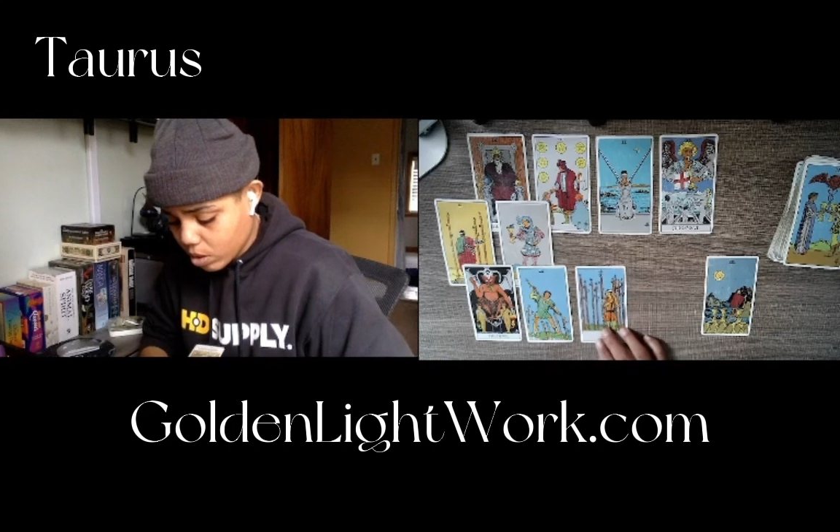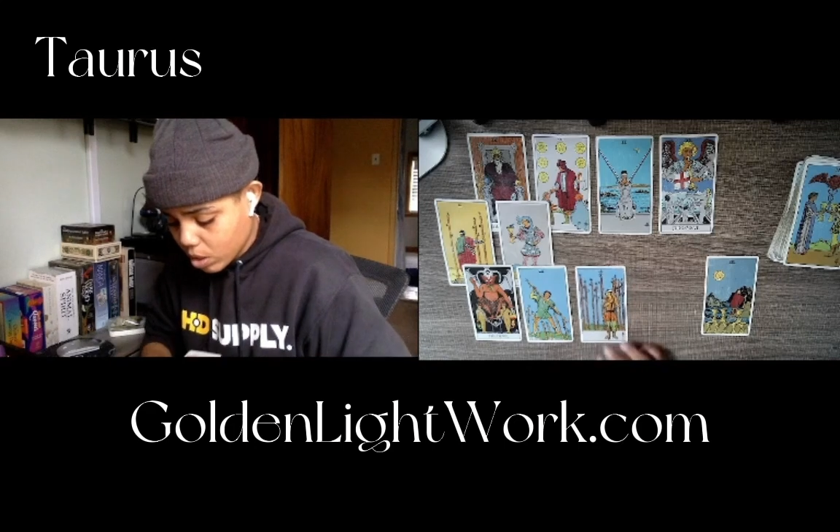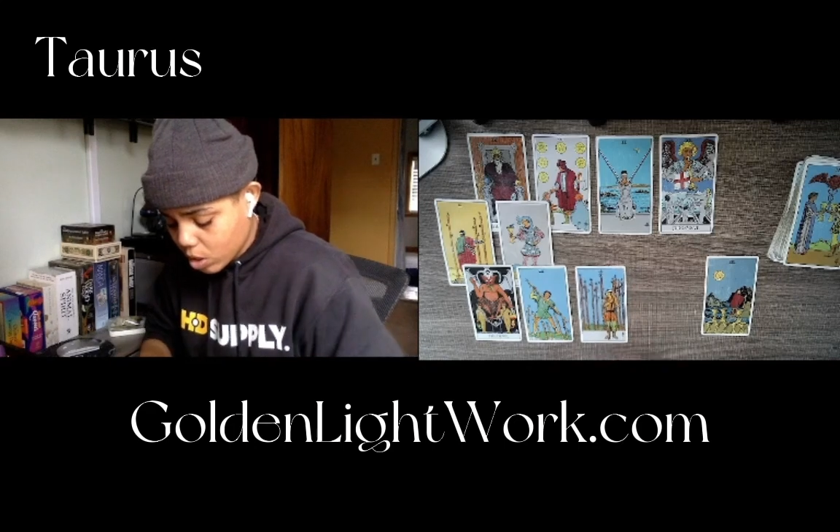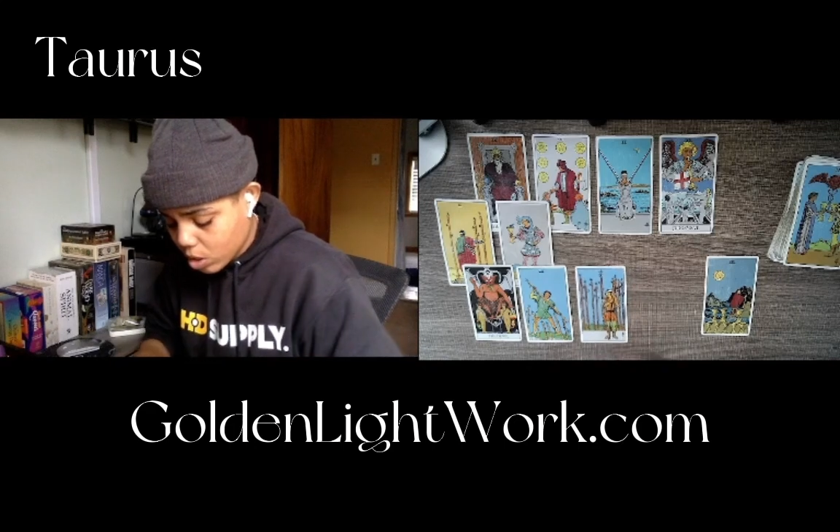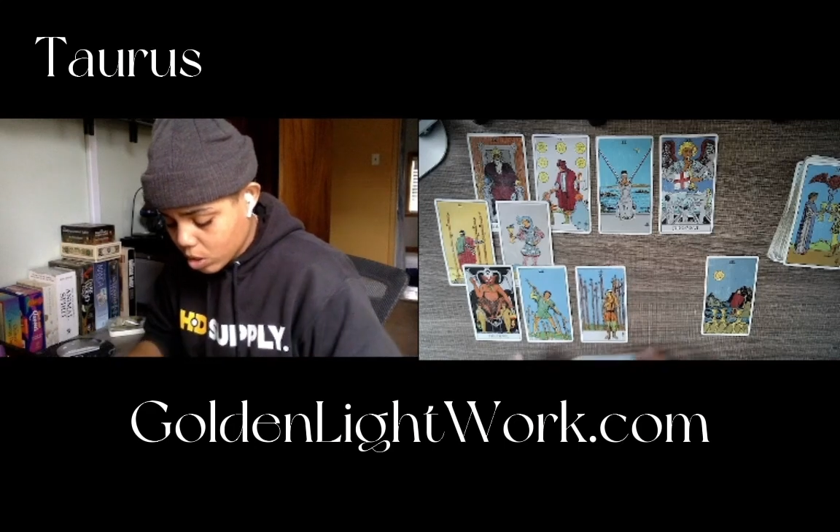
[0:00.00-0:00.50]

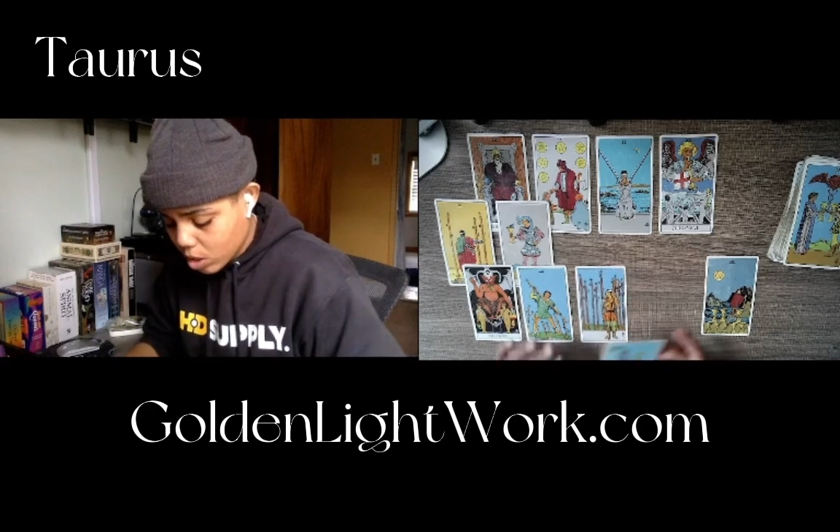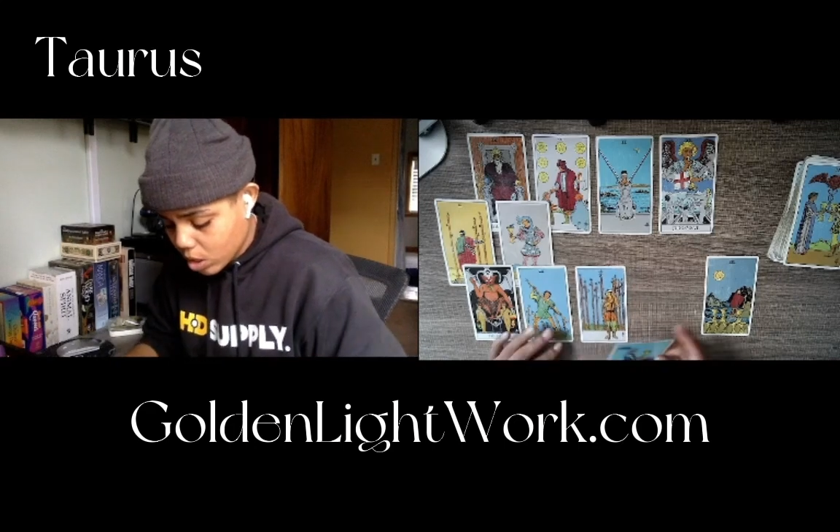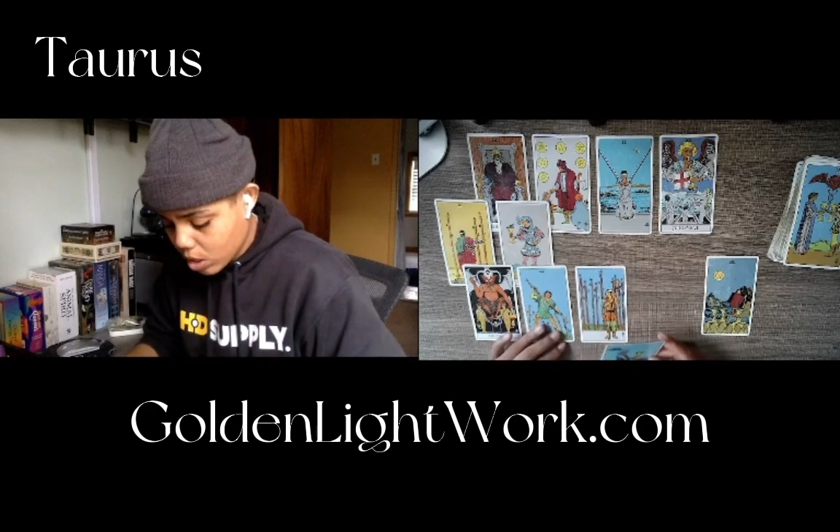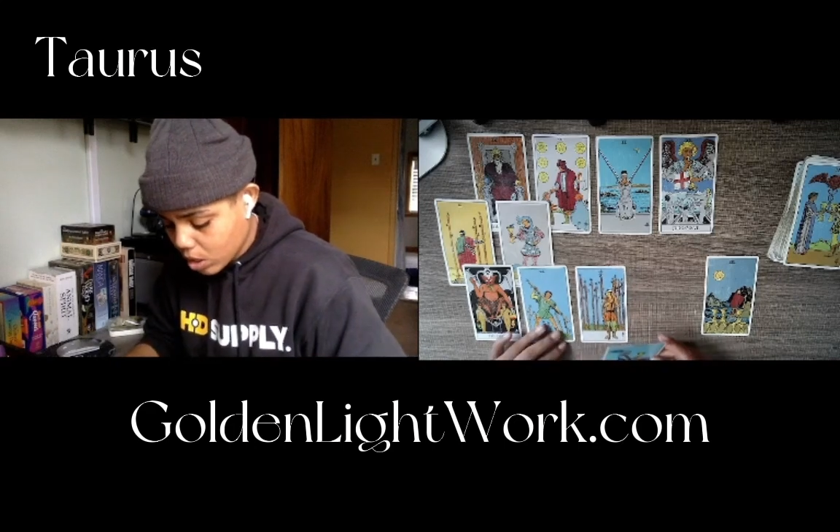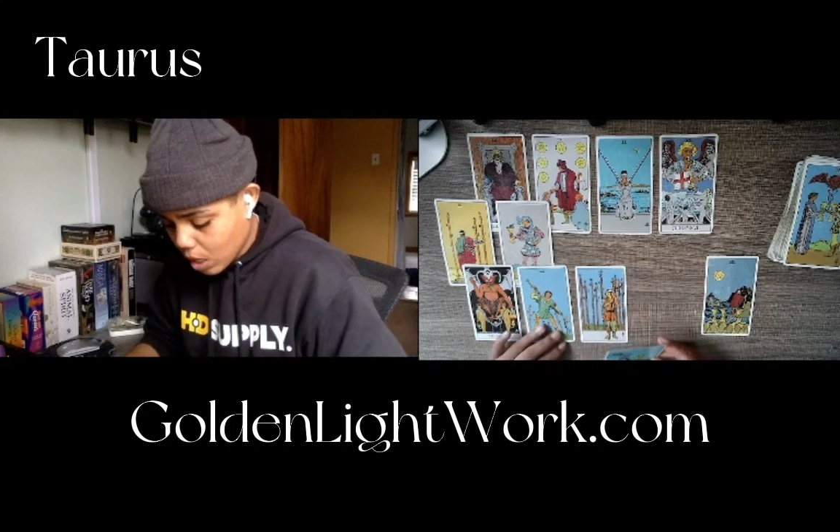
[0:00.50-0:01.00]
He's
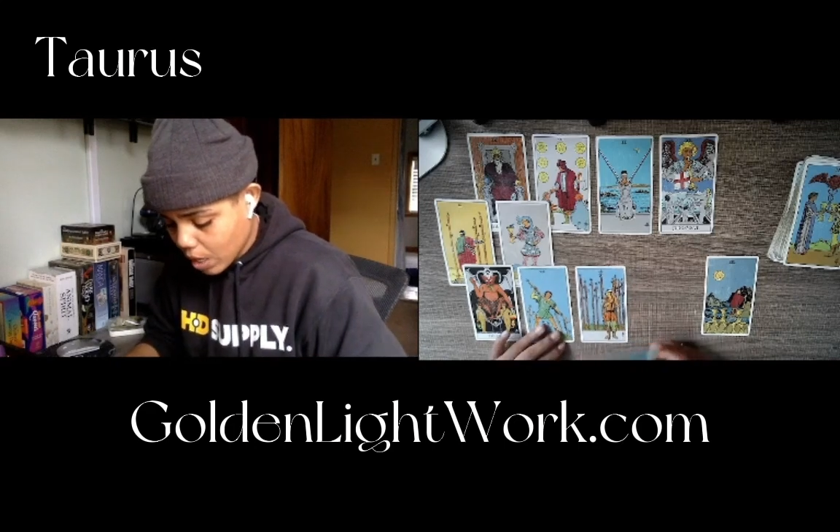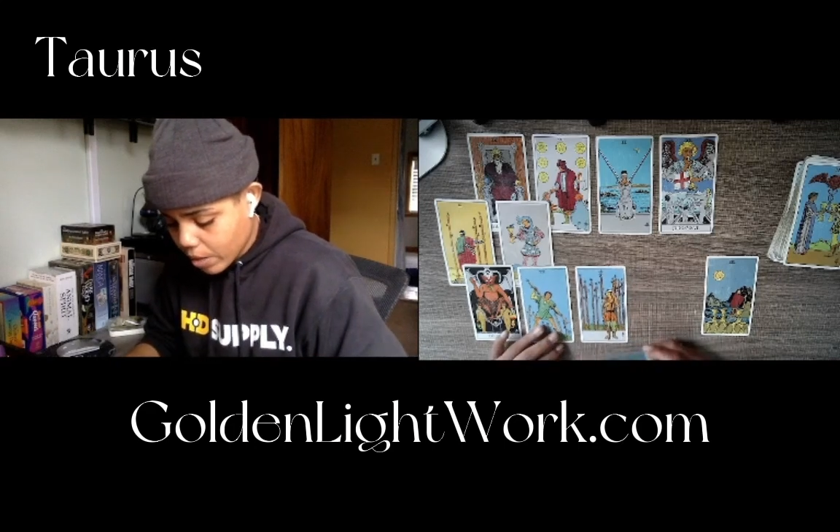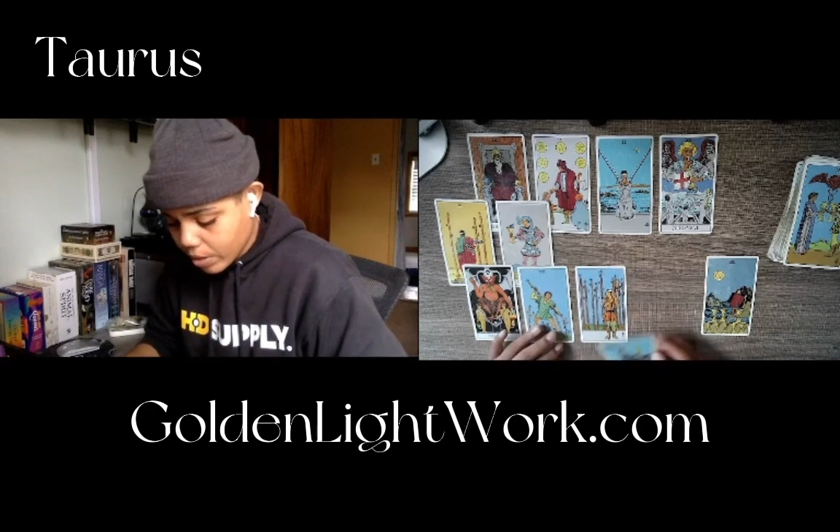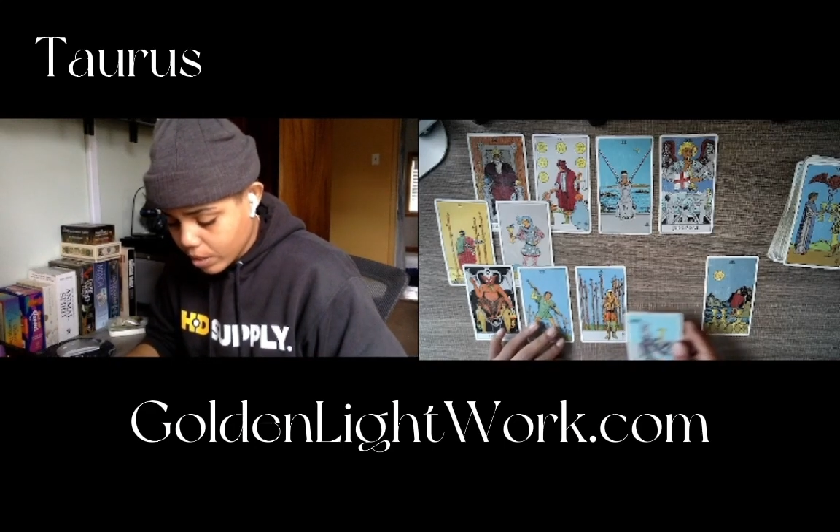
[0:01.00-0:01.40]
he's tired.